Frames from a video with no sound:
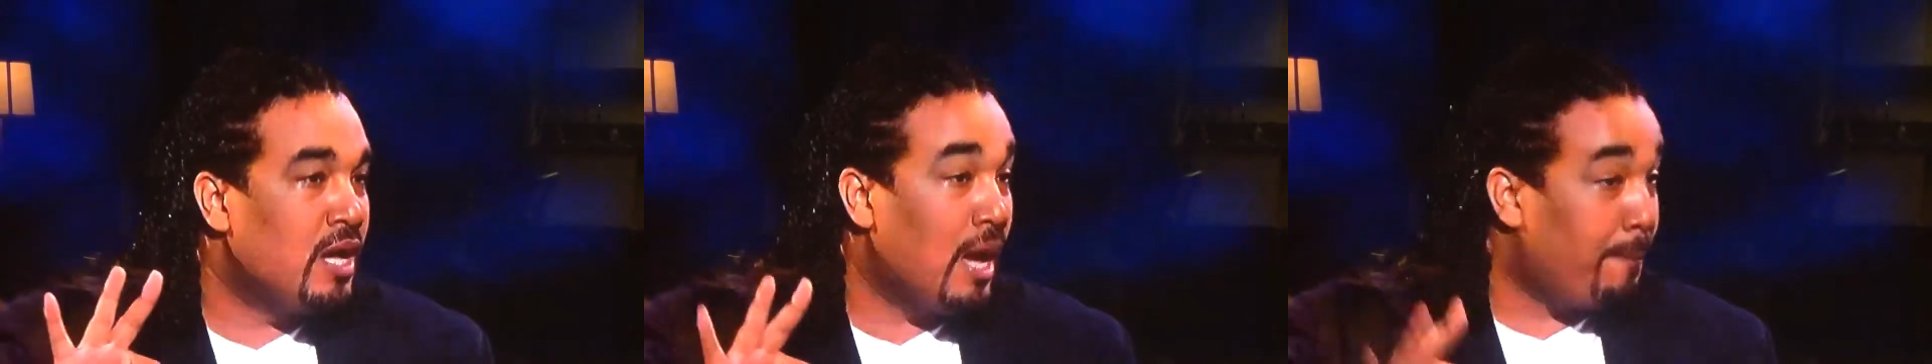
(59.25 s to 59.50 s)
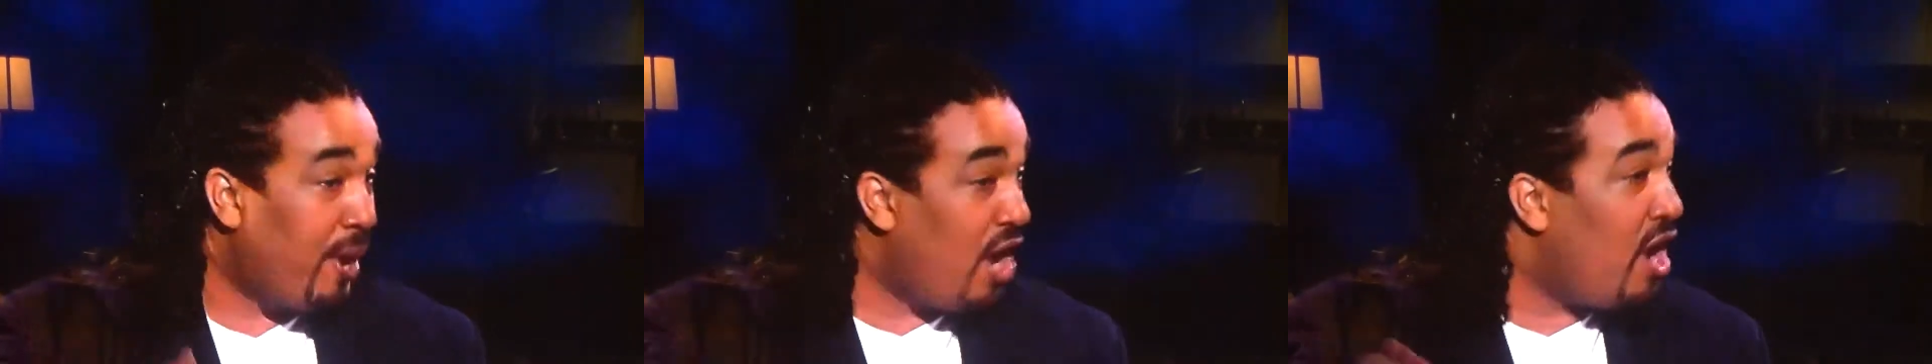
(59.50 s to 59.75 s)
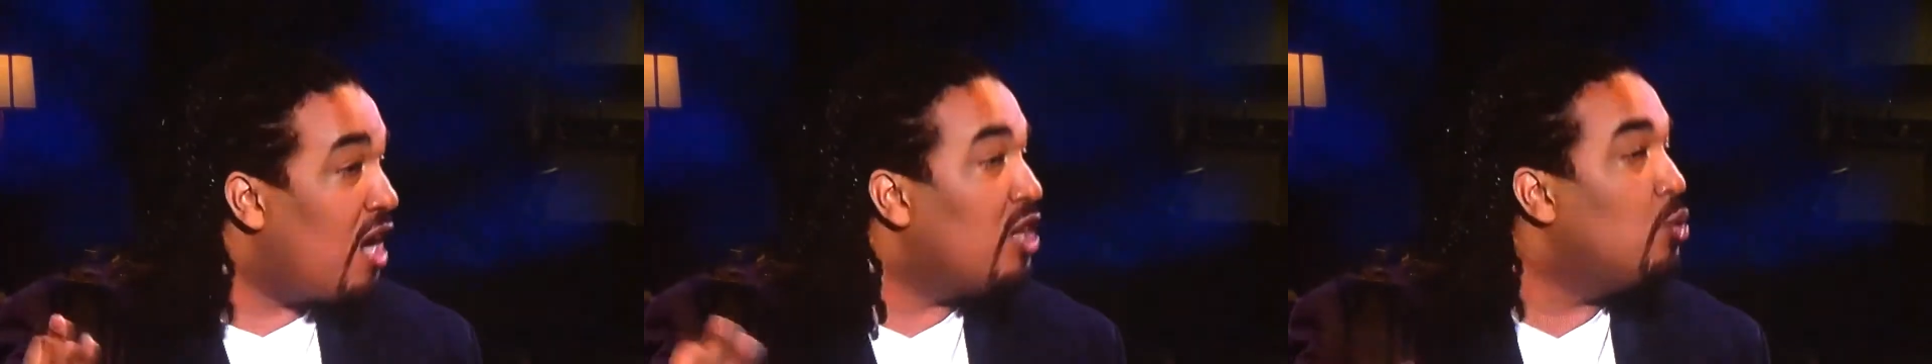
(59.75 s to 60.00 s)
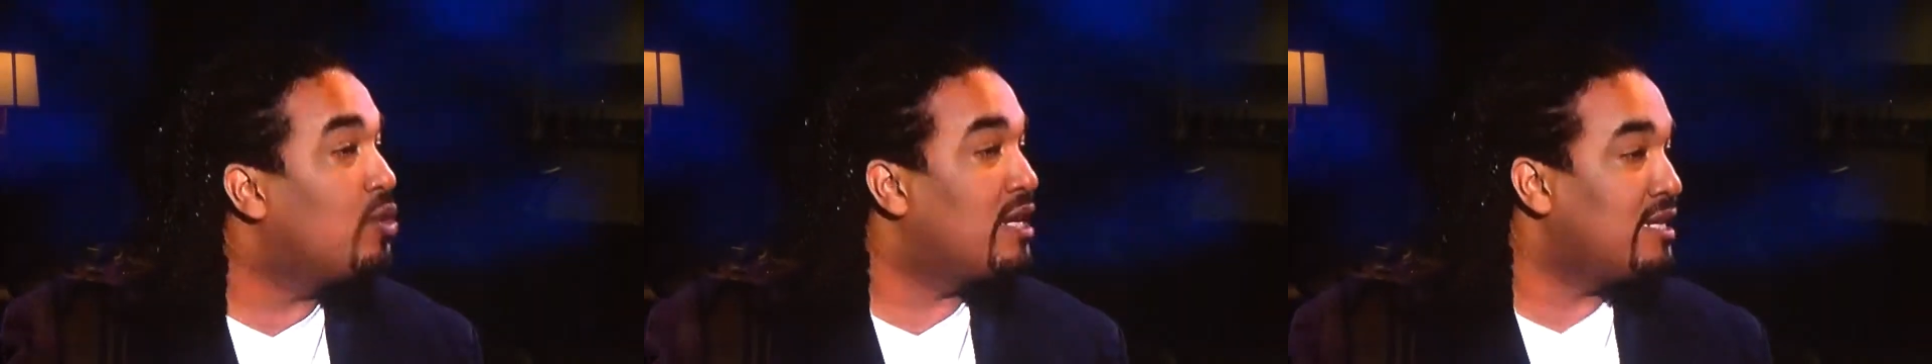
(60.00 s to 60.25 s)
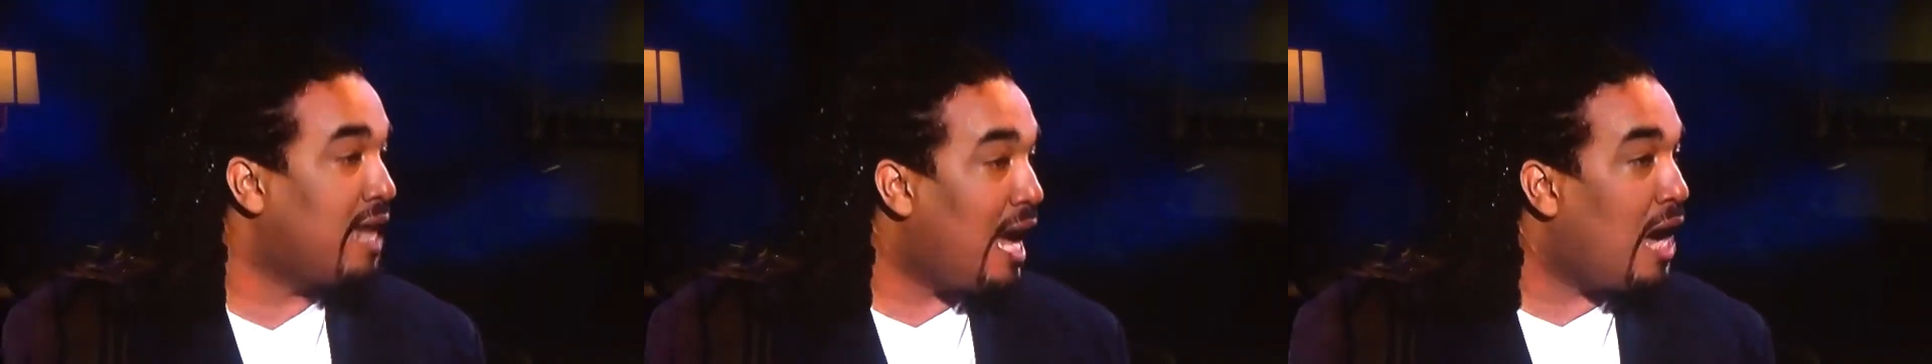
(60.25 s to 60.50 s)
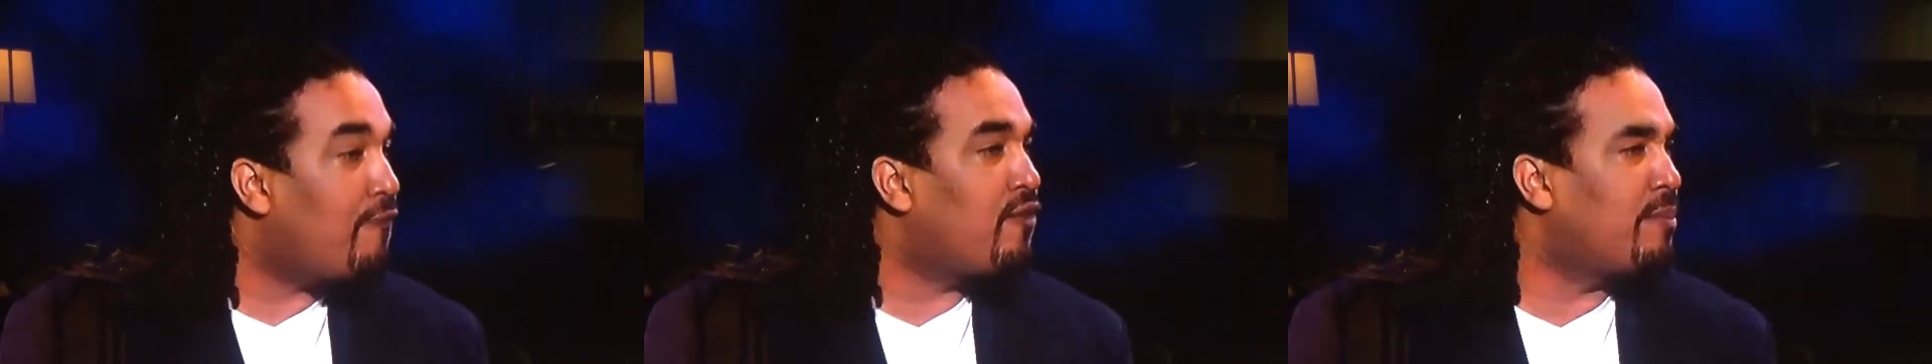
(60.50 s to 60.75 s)
Apparently, you can
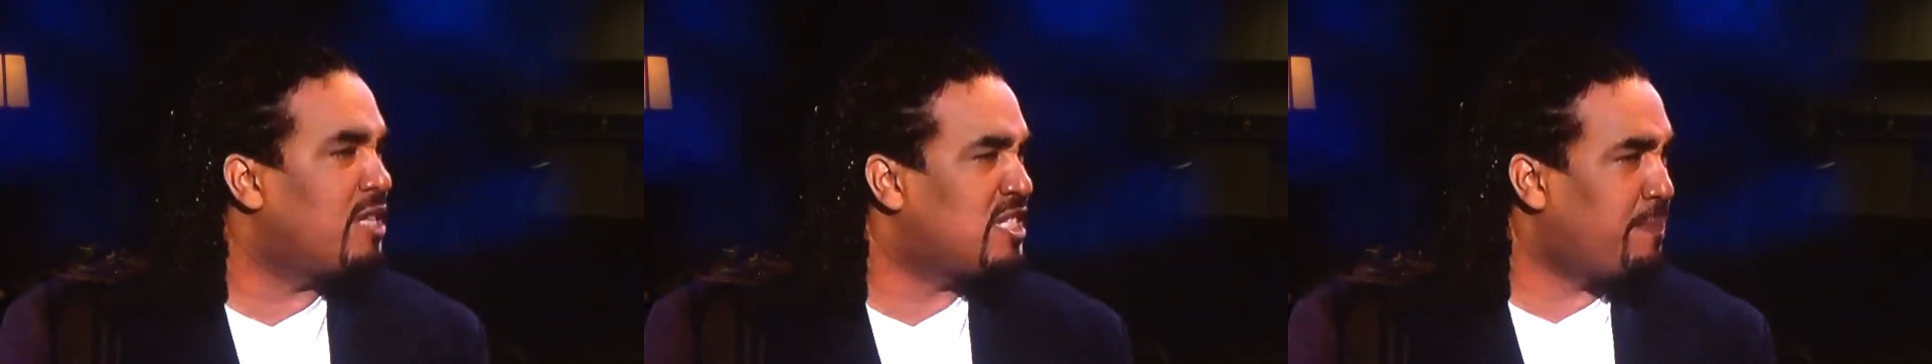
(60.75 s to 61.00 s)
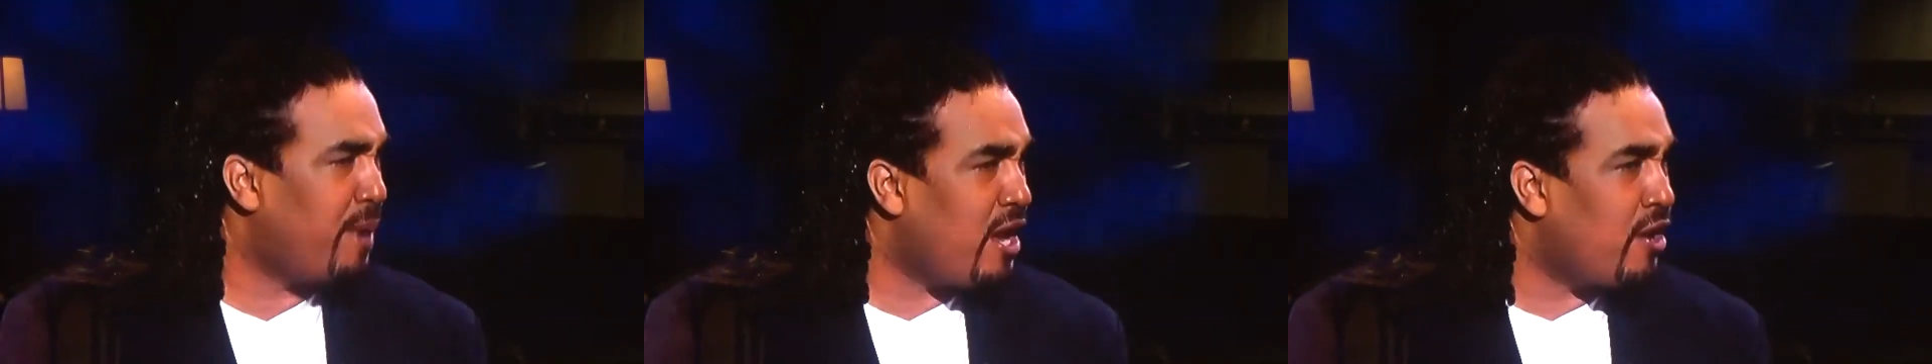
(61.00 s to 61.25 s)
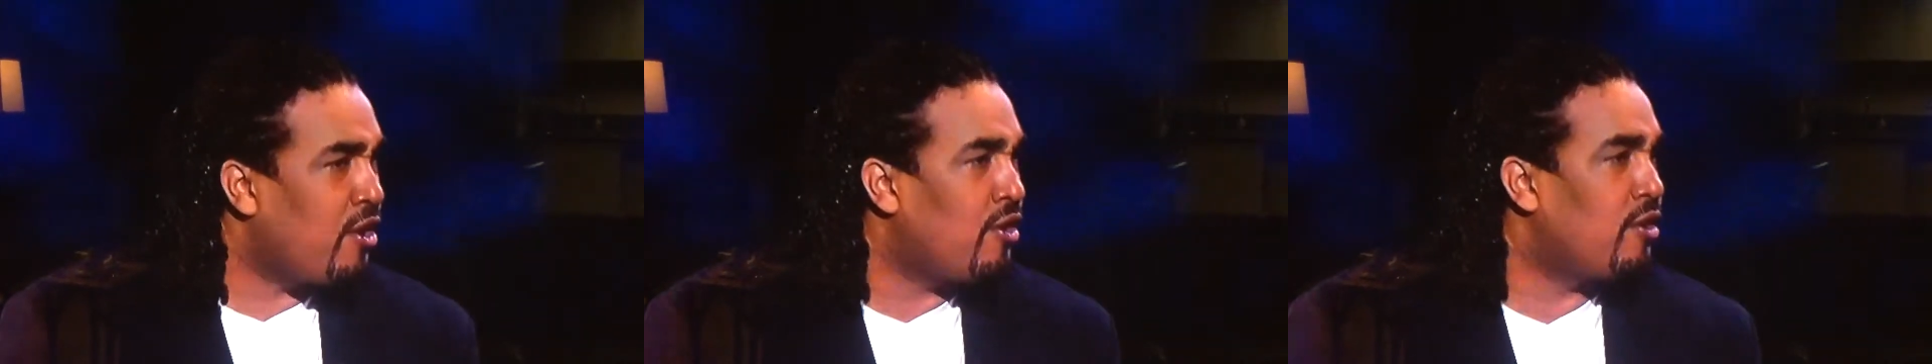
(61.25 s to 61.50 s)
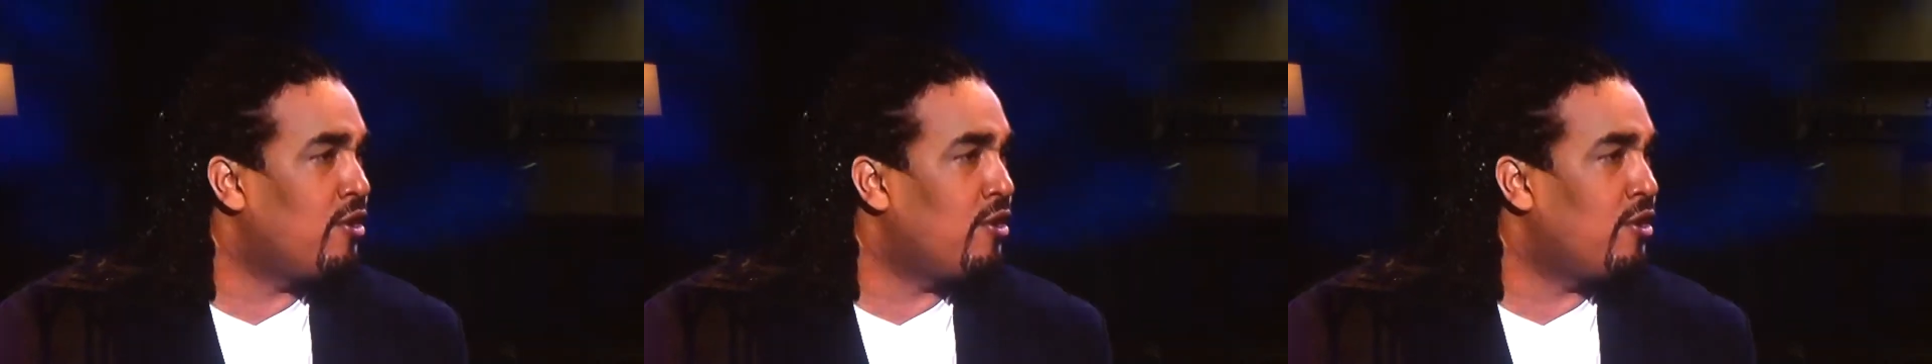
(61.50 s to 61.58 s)
die from despair.